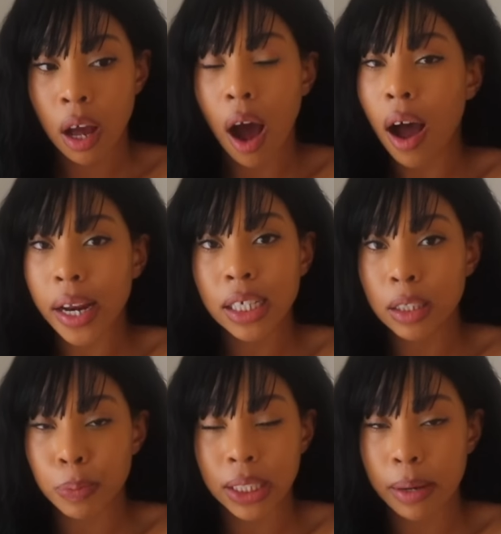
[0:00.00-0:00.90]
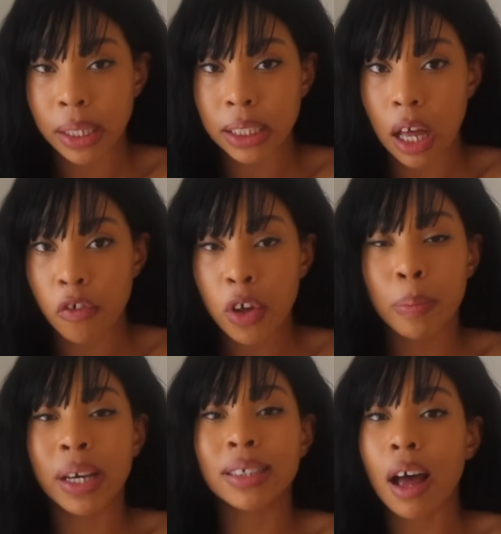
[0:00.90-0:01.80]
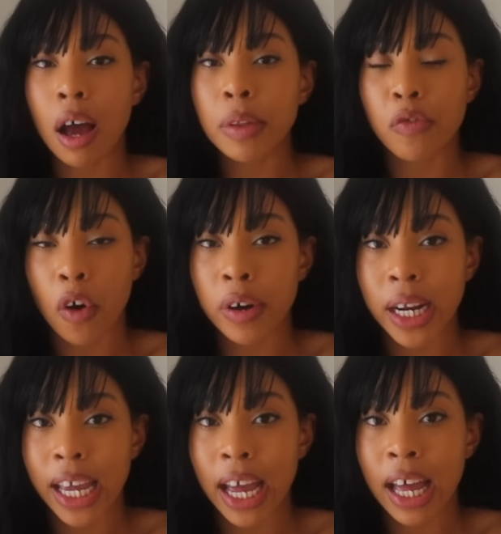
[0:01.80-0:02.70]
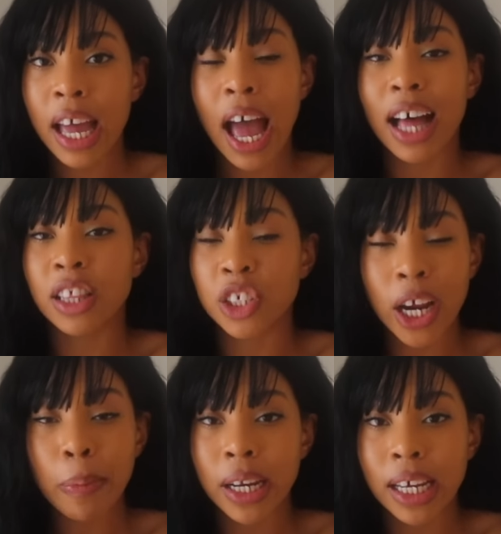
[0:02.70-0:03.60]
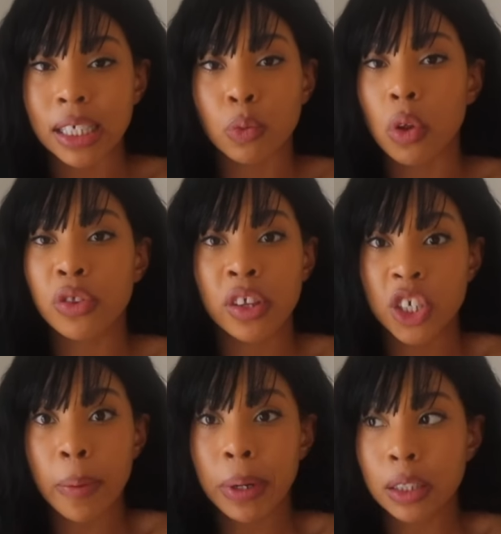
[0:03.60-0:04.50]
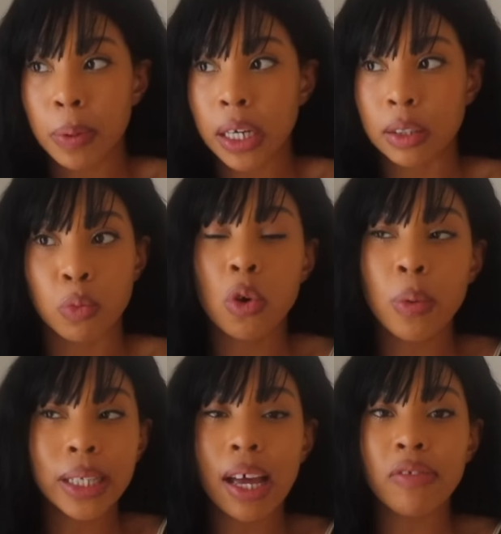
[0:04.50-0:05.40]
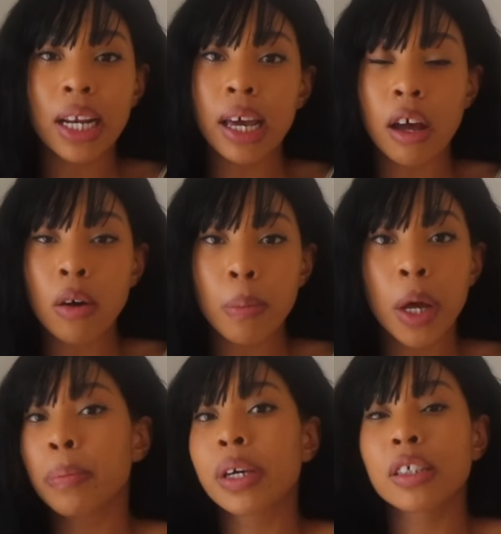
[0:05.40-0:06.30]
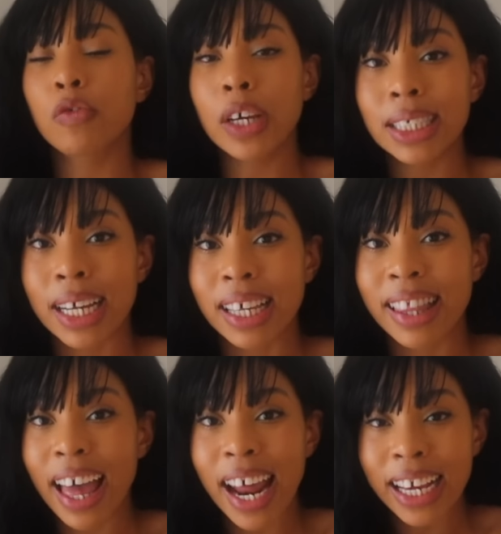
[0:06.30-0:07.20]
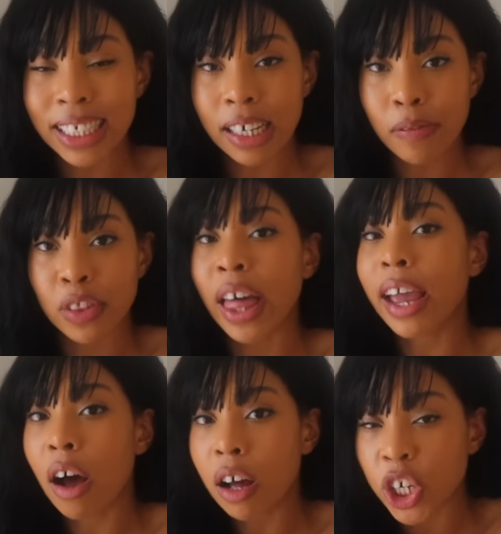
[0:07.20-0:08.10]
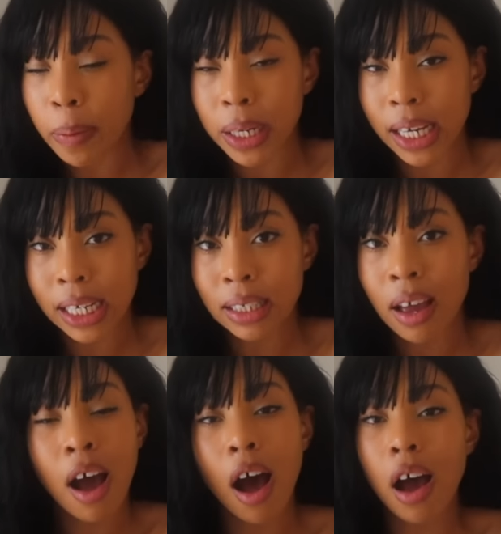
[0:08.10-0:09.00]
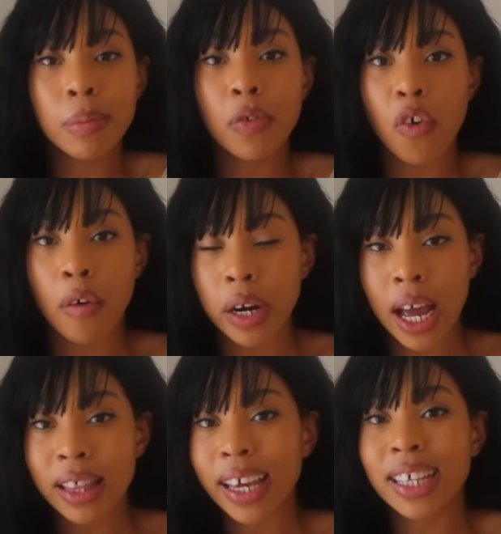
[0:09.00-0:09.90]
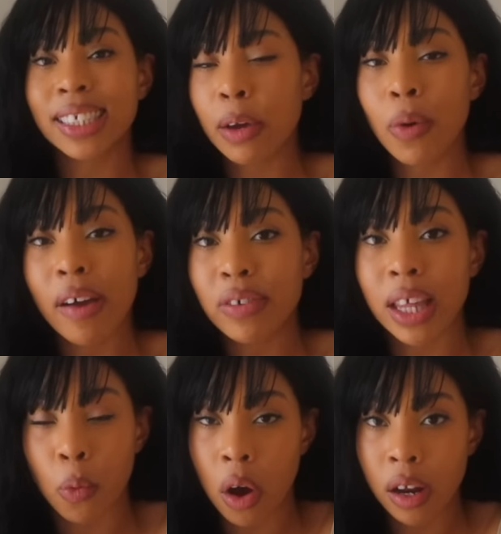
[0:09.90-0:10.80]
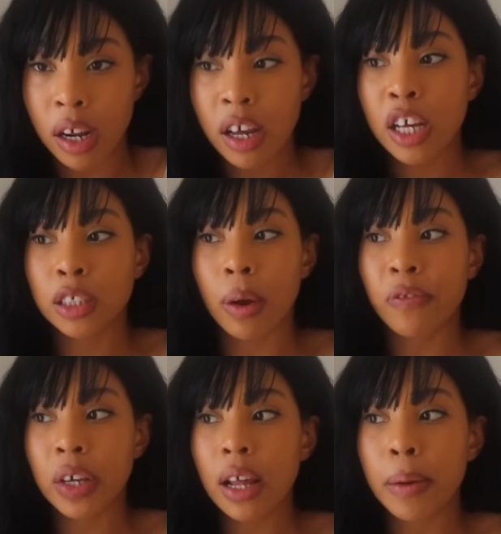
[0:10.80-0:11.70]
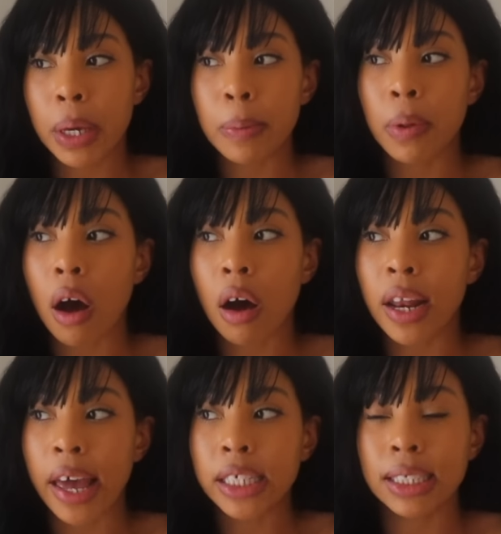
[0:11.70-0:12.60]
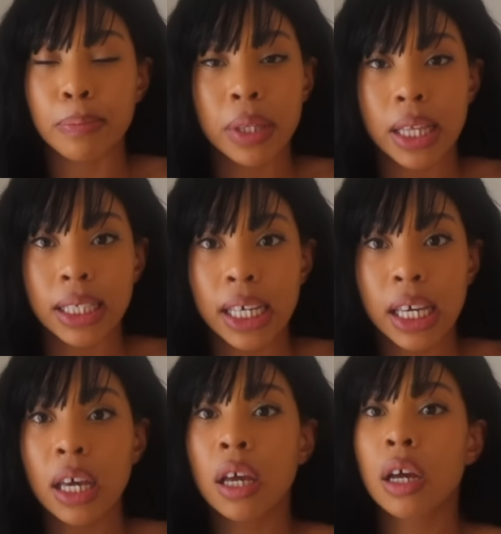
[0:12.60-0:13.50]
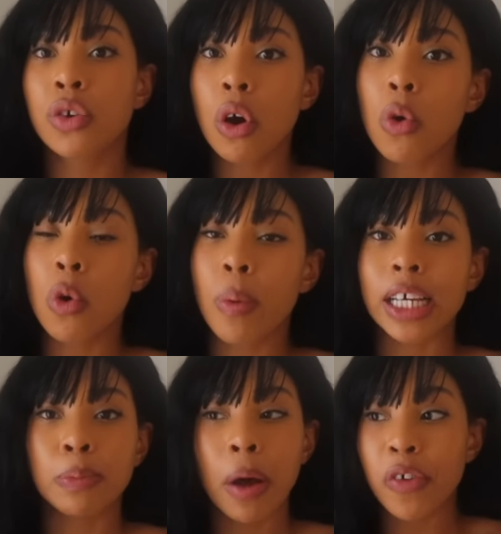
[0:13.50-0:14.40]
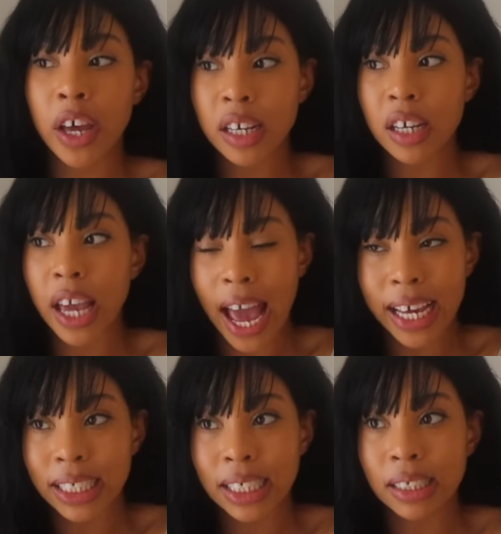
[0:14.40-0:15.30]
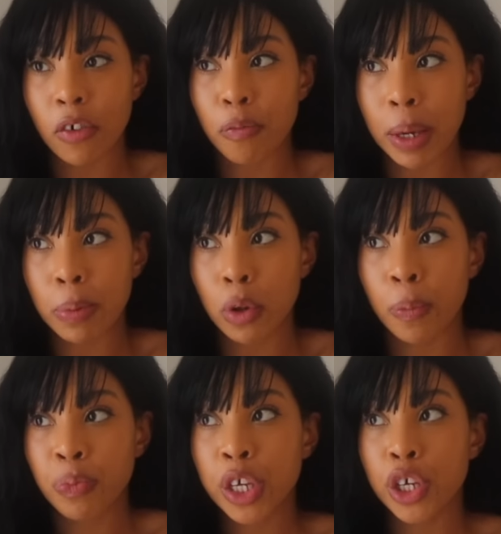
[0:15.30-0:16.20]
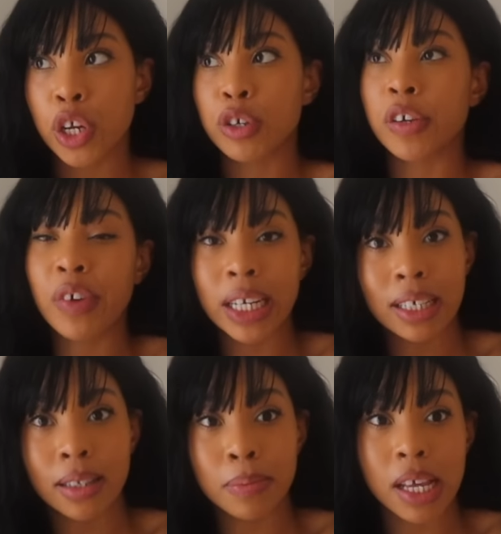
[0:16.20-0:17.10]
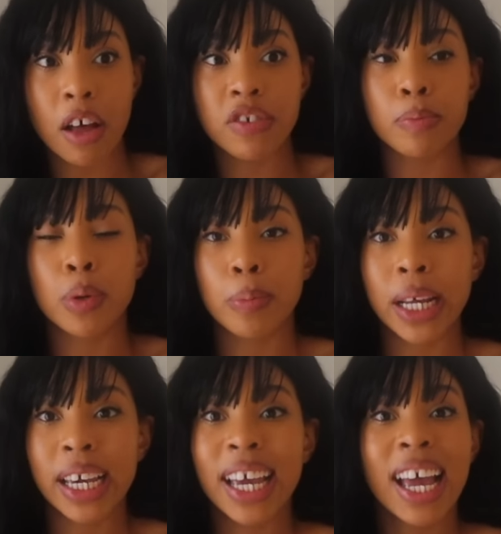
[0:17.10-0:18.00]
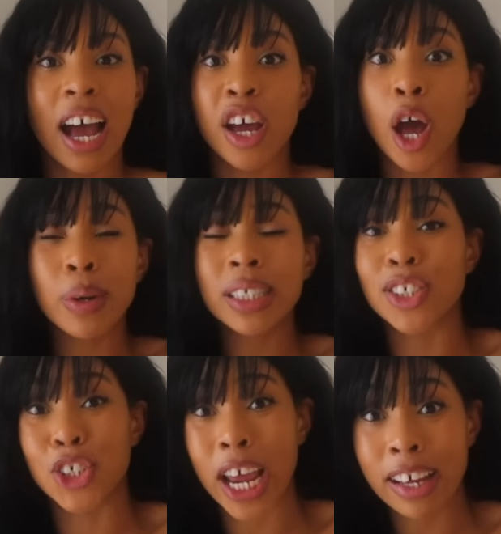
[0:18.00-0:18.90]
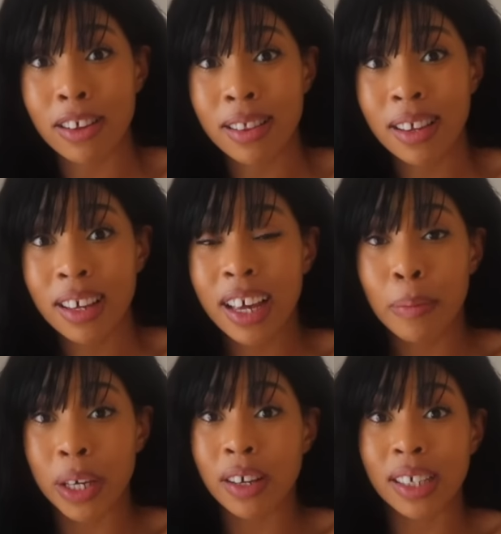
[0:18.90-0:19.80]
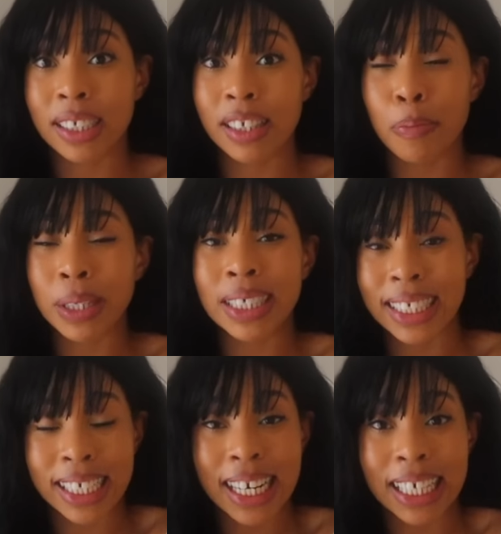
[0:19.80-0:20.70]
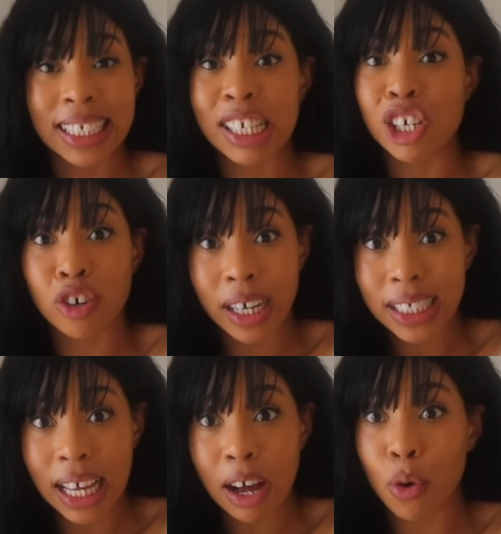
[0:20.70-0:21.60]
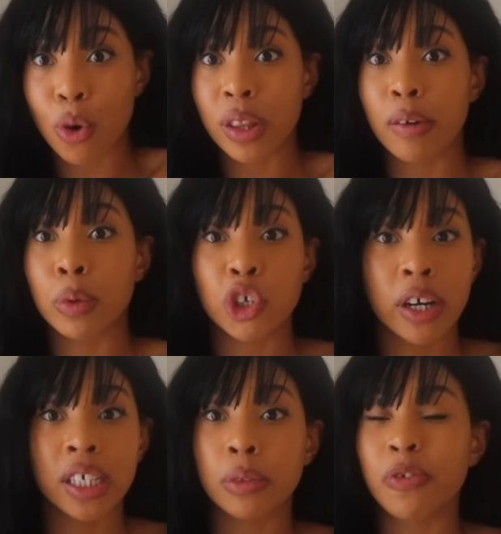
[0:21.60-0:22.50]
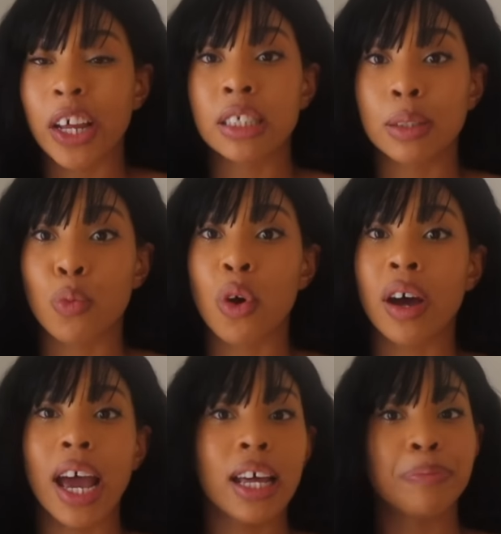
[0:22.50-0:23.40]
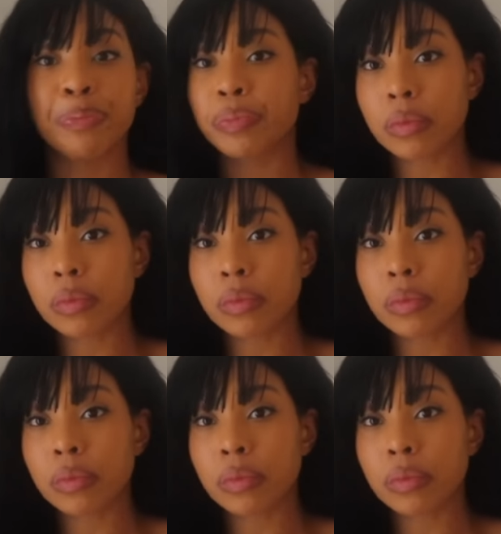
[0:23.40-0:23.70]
I need to protect myself because I'm the foreigner here, and the Japanese person will always have the leg up because firstly, they're native, they are Japanese, I'm the foreigner, they can say whatever they want. So I feel like people are less sympathetic. Not always, but I've heard cases of people, you know, defending themselves in public and going to jail because they've been seen as the aggressor, or they were trying to defend someone, and